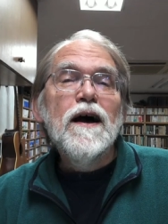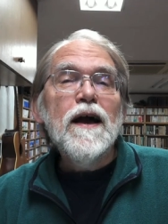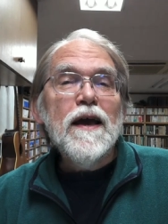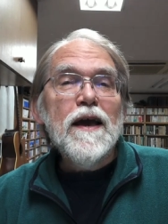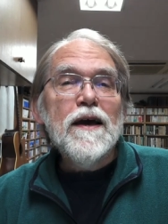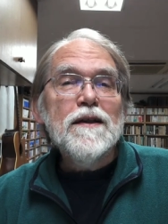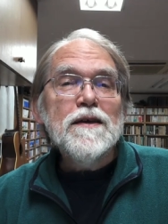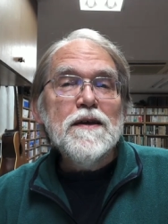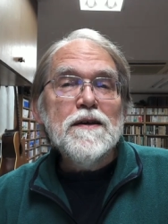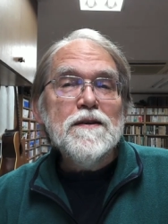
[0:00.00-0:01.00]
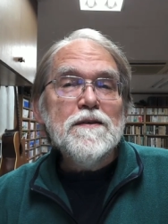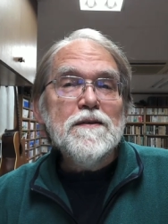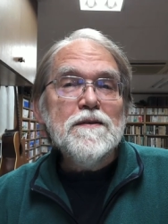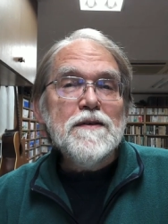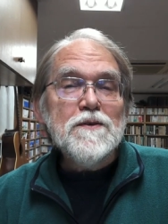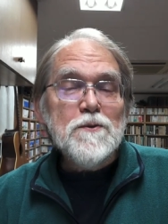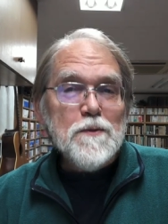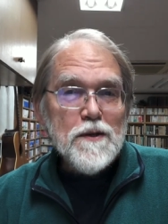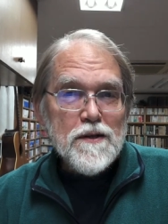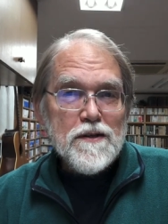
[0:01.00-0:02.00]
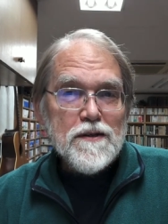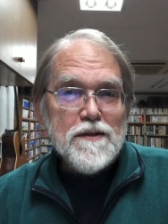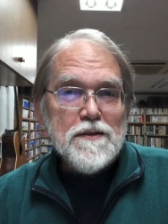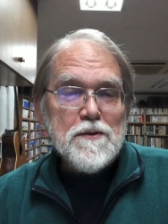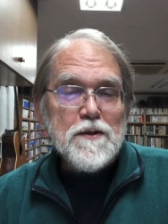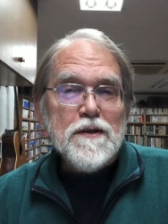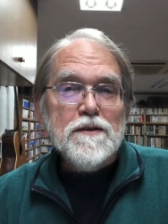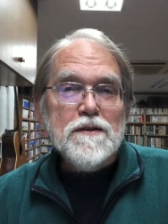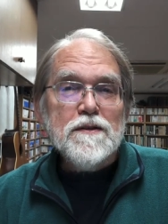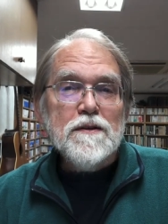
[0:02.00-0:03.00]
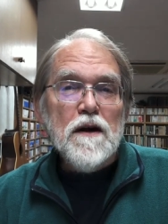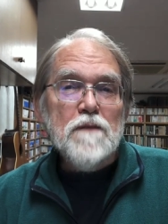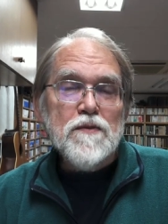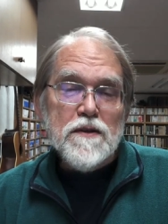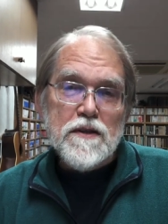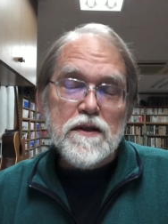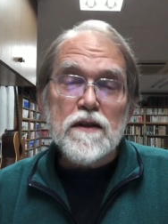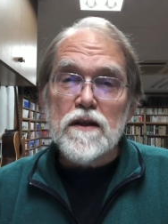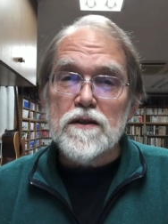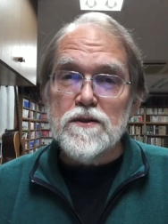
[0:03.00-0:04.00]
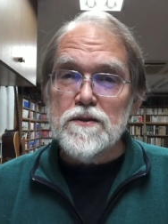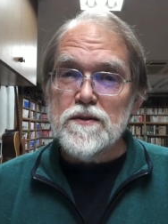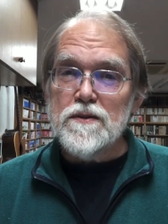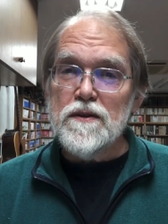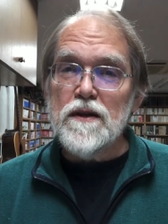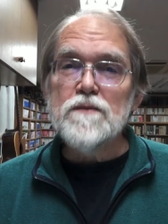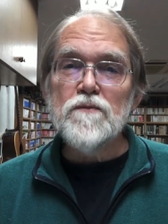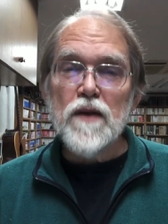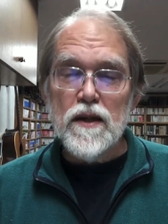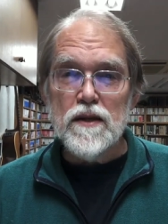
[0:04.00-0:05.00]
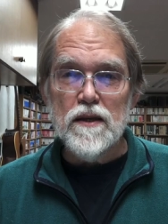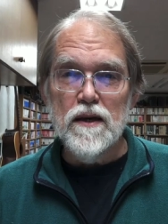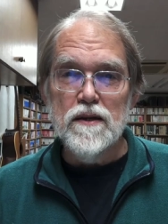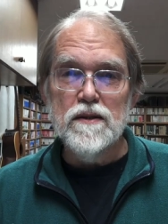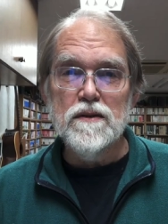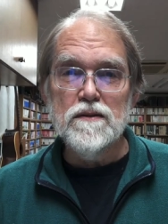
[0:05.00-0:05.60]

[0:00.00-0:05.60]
And it doesn't work. Okay, often the technology is not ready yet.